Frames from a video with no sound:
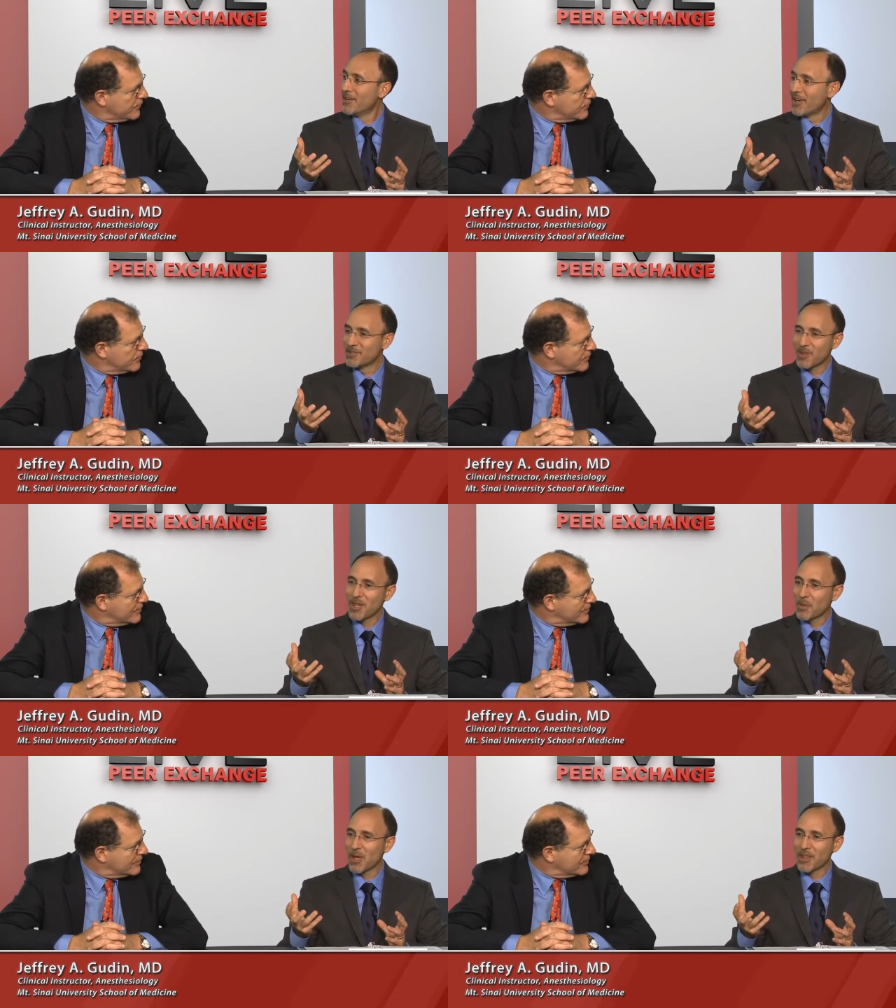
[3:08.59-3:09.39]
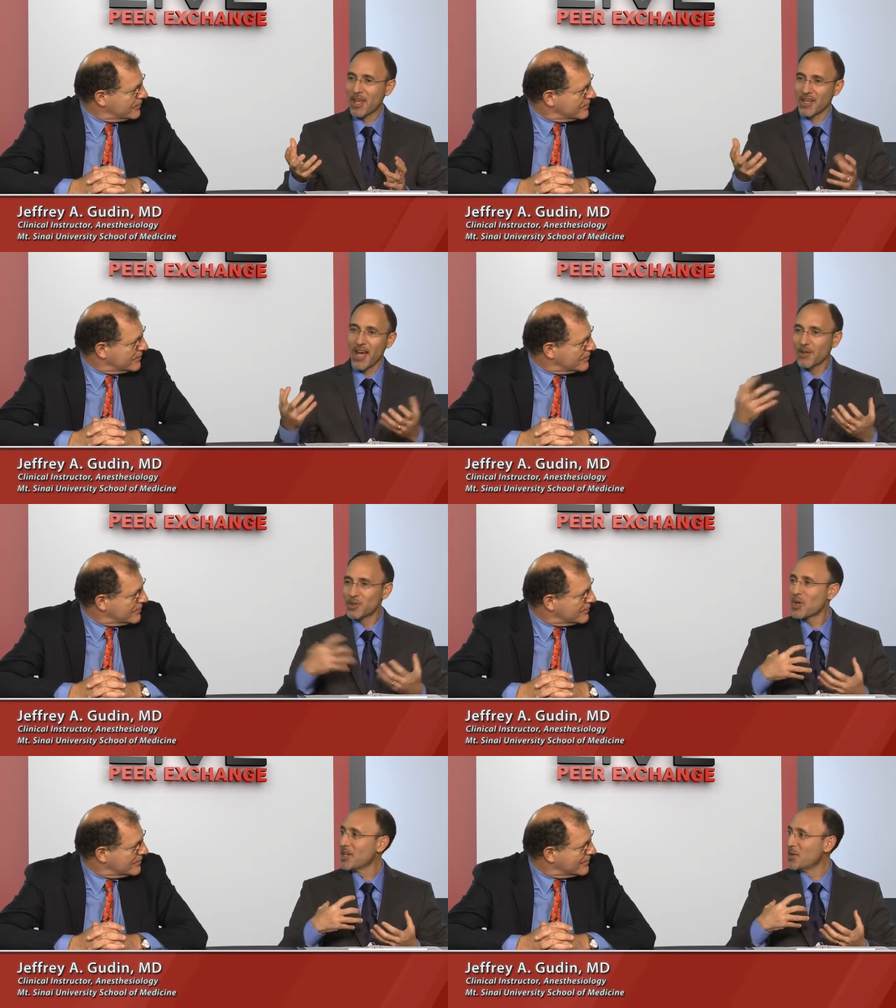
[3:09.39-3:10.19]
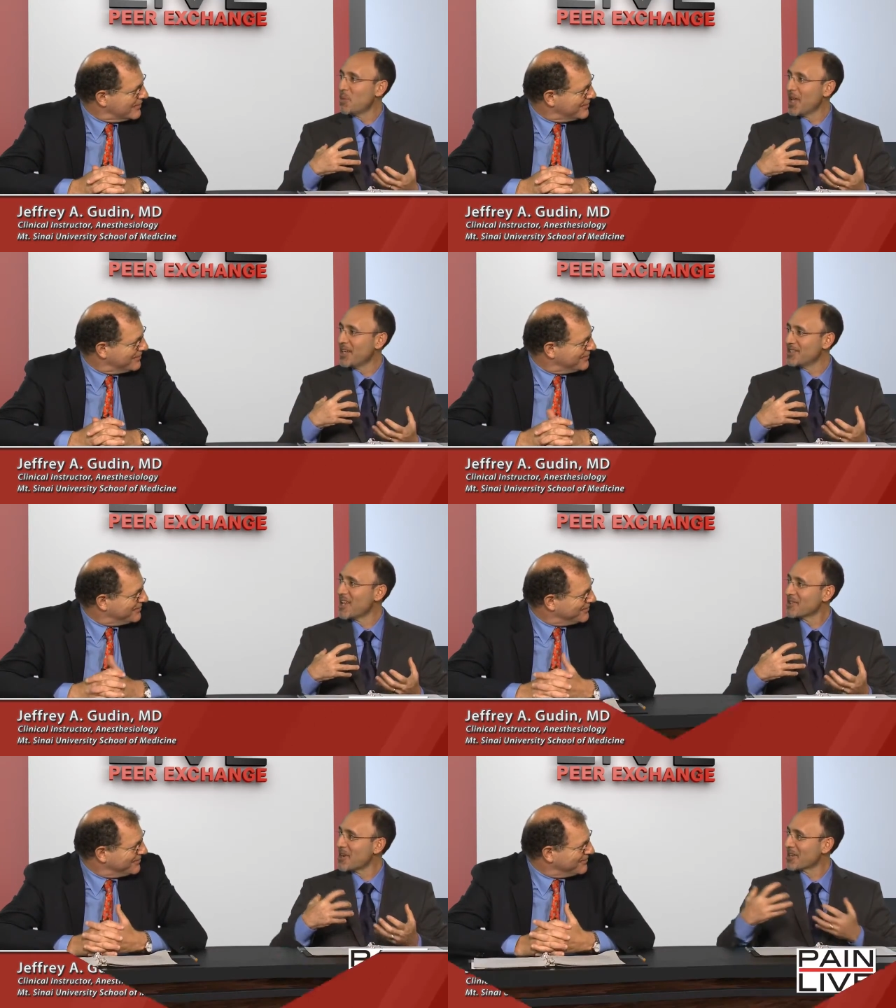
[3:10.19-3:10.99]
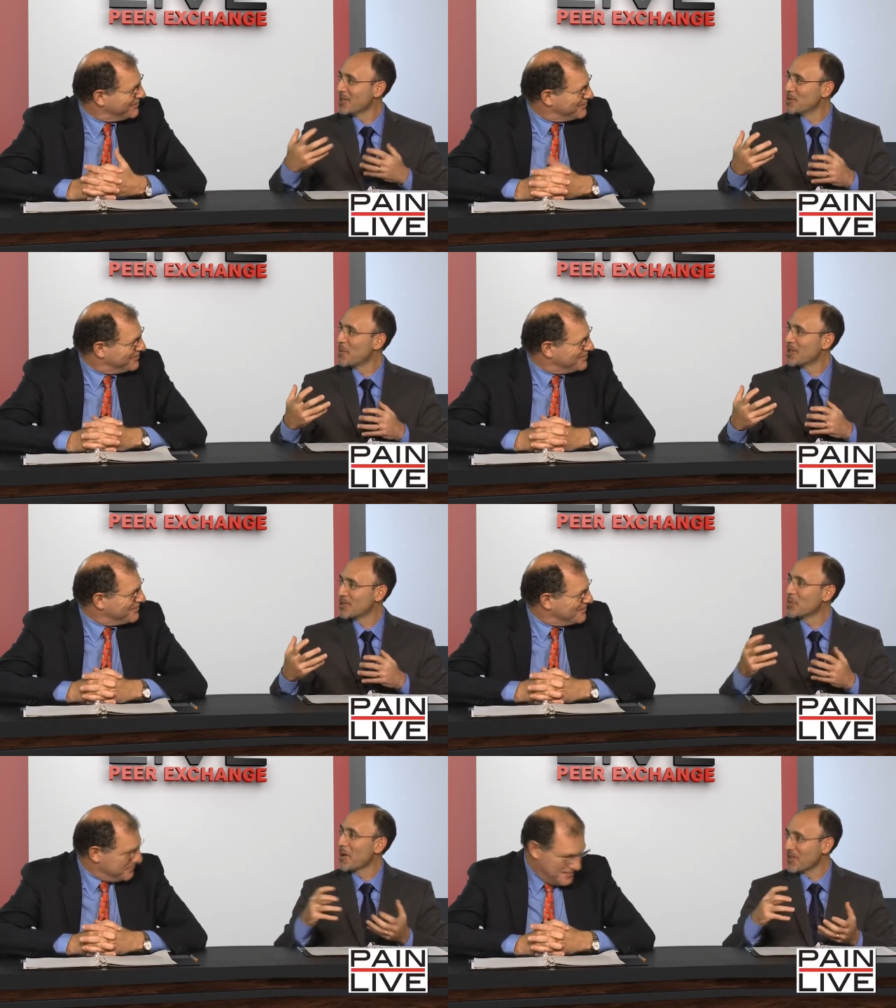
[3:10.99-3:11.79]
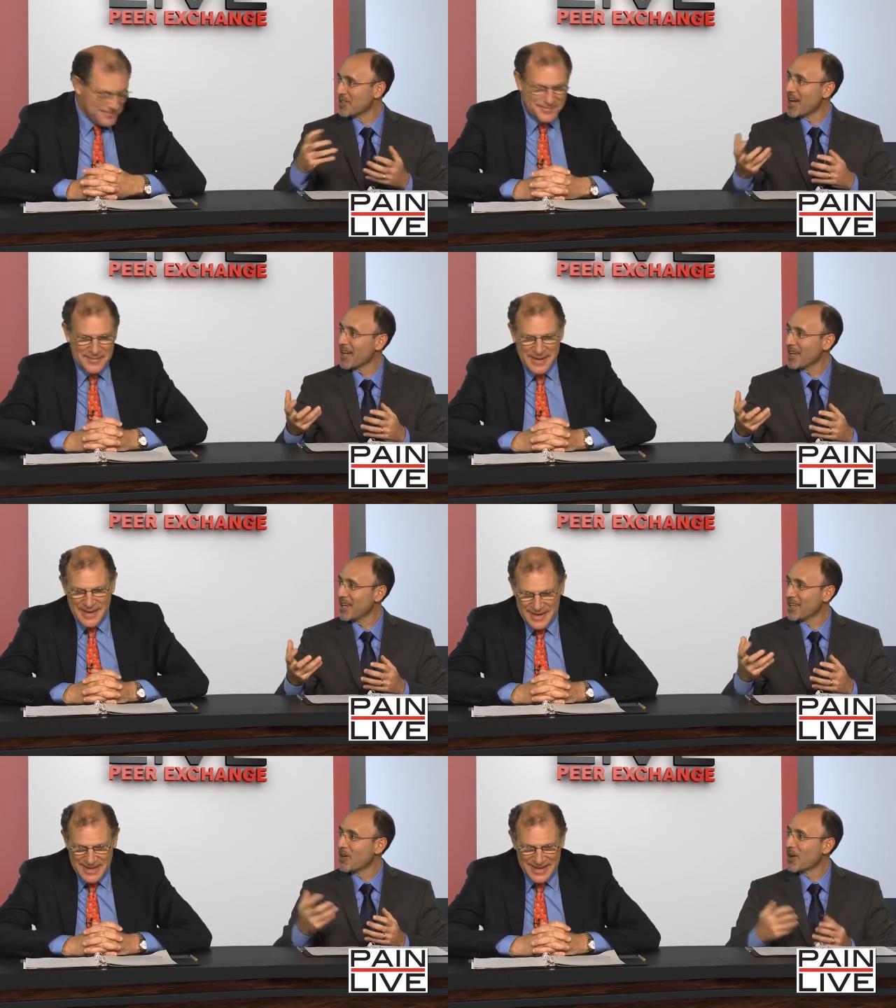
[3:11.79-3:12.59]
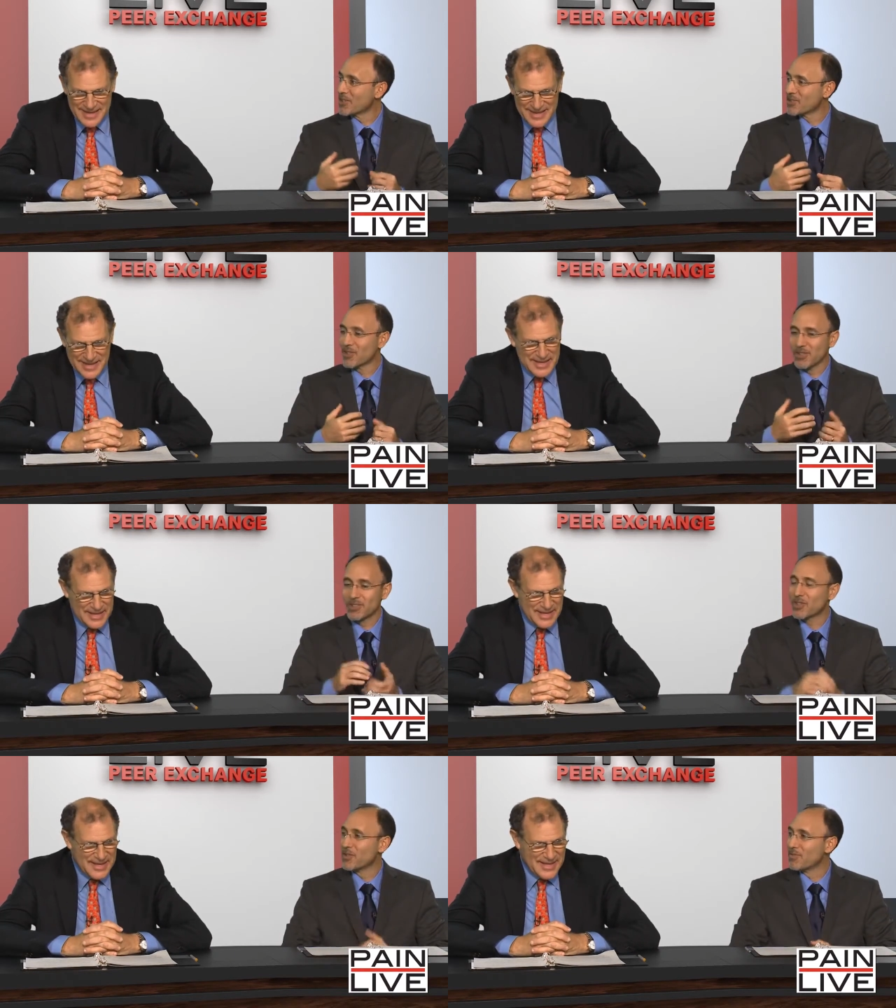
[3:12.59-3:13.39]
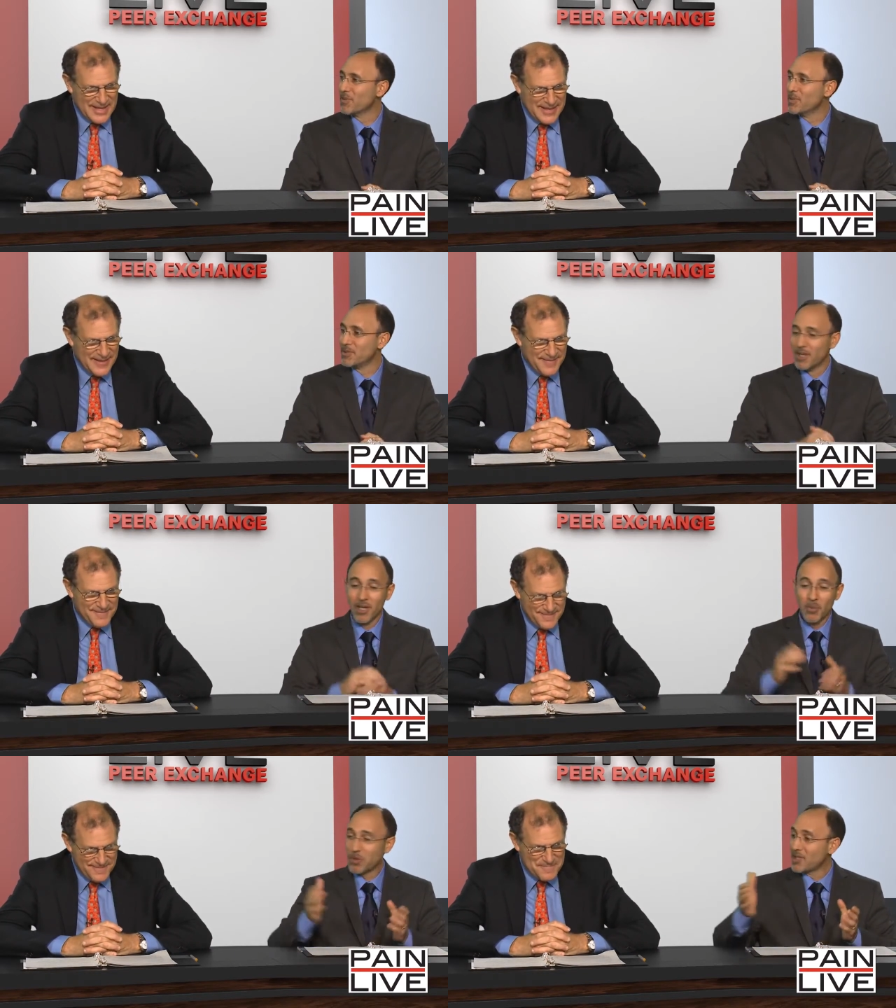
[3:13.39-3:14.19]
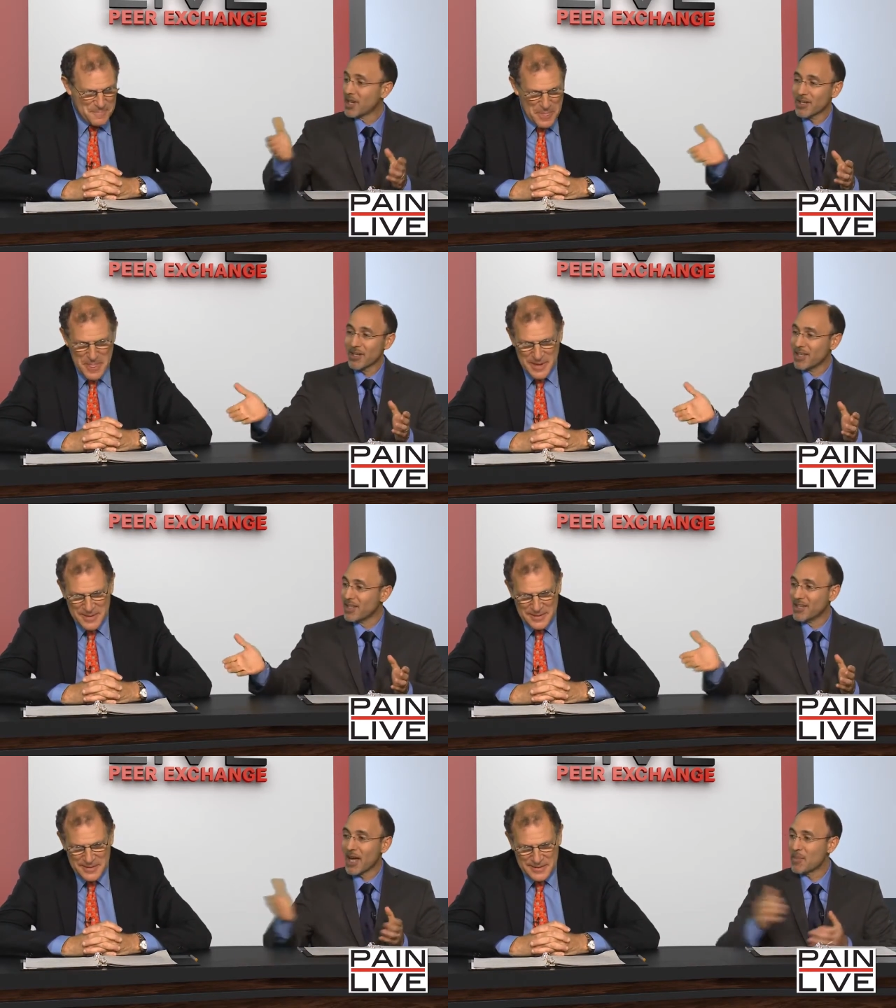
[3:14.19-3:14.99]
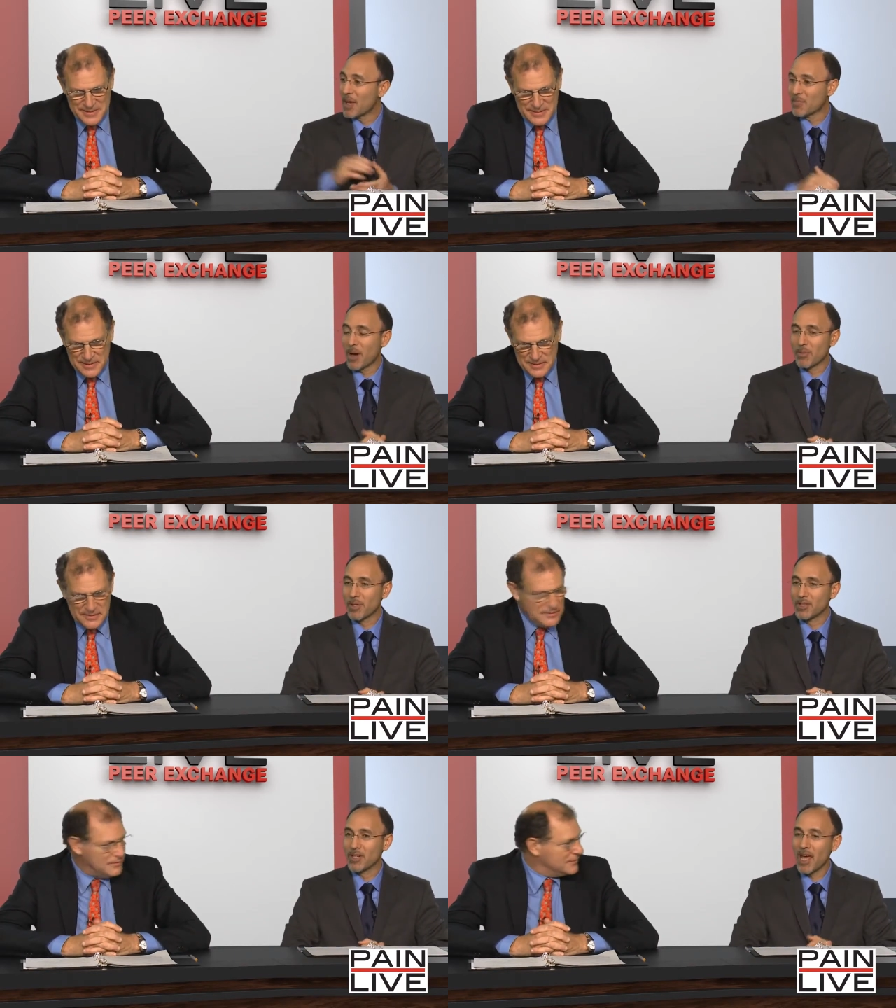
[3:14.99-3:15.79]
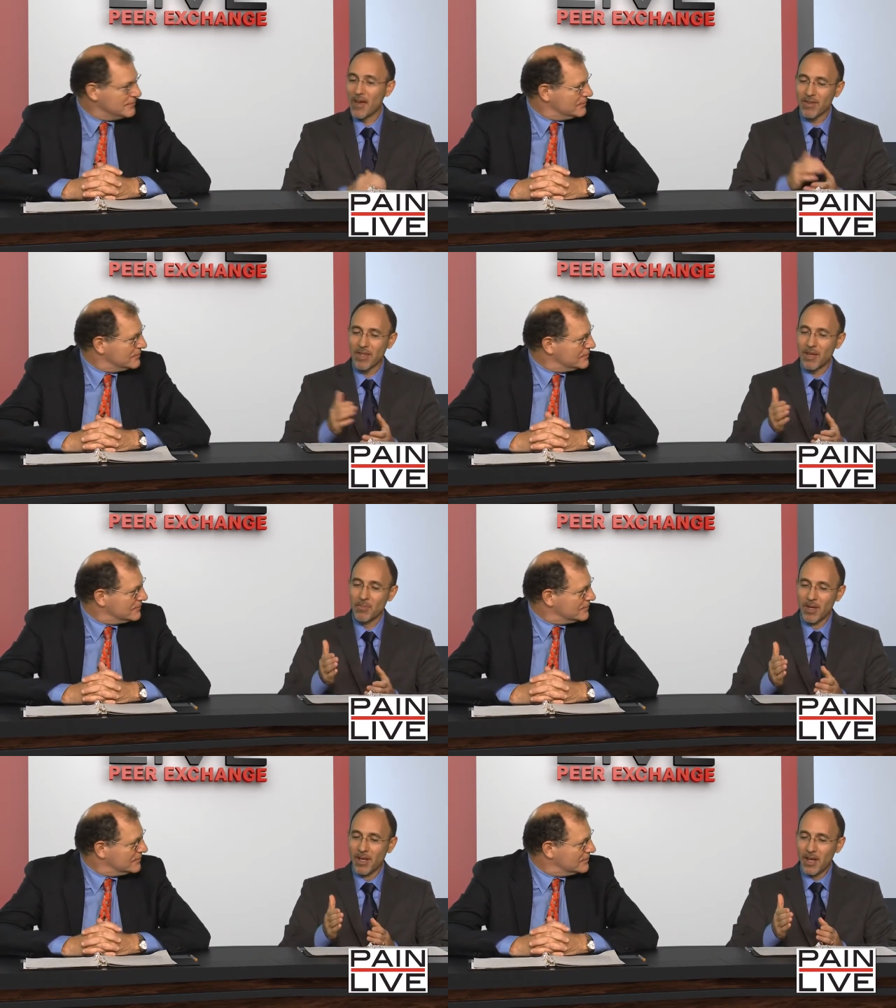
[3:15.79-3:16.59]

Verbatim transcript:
Speaker 1: Right, so think about that. A guy who's trained in pain is now talking to his patients about diet. And there are certainly certain foods, particularly in the diabetic population, having them